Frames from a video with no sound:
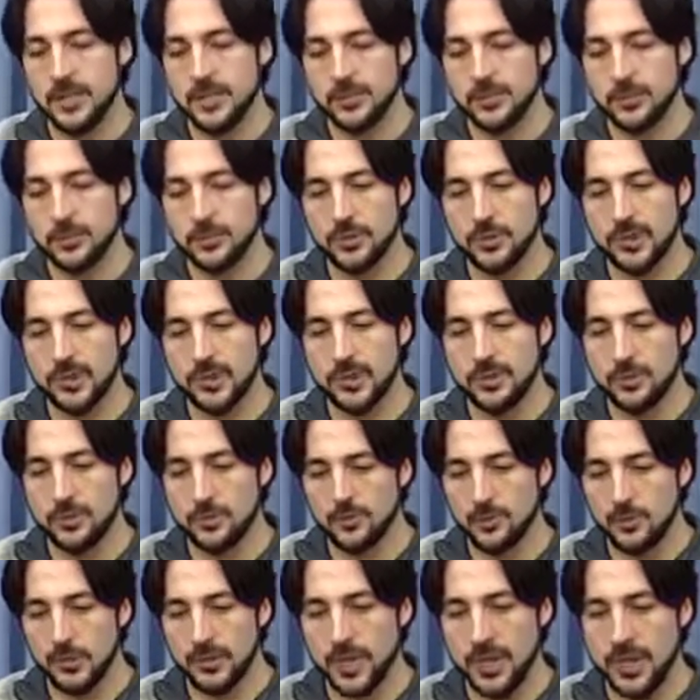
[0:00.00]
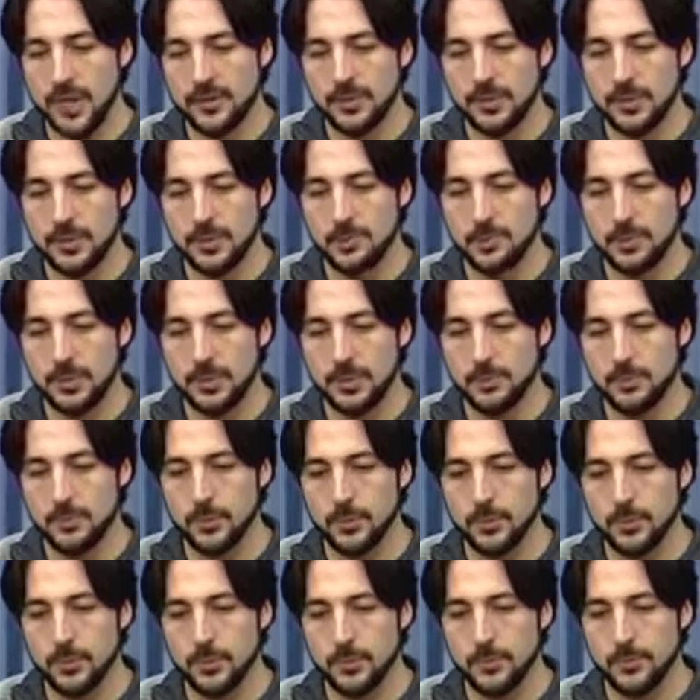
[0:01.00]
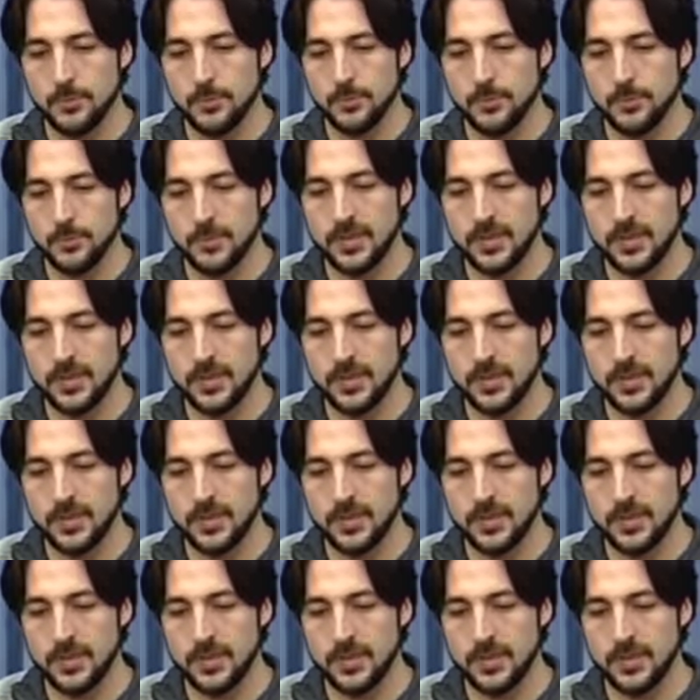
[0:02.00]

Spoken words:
So there we have some people